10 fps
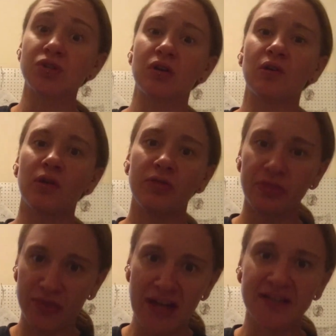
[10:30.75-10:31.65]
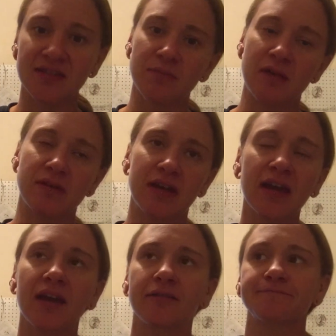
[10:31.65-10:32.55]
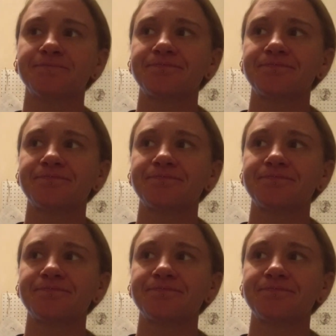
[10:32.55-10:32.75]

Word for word: sure, that's the baby kicking,